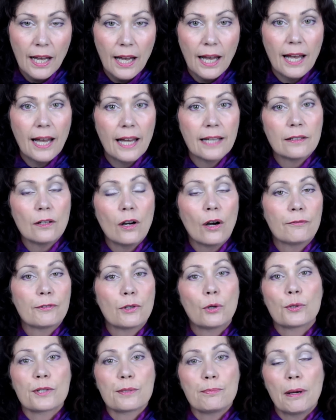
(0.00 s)
and of
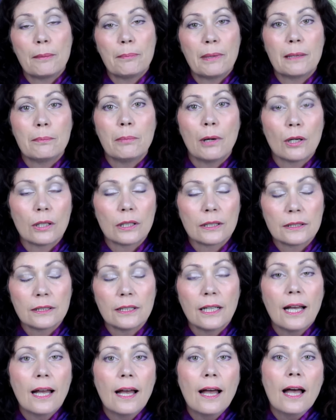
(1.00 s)
course my bee pollen.
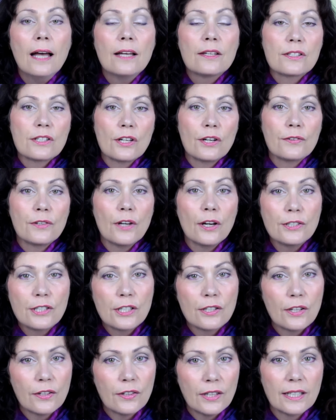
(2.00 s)
So those
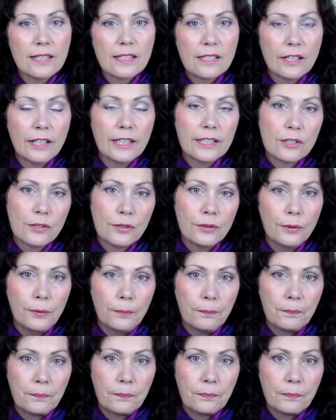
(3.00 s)
are the things that I do,